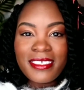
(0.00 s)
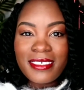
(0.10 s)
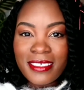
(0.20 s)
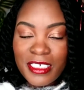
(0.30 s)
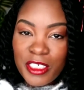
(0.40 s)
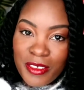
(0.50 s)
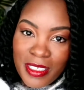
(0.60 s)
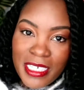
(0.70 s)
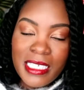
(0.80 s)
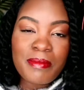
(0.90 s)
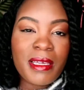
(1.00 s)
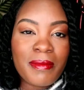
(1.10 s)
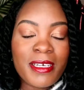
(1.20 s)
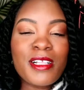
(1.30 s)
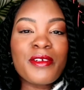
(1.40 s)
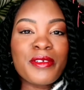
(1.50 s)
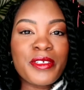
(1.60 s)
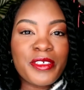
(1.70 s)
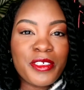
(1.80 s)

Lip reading: I think I might do this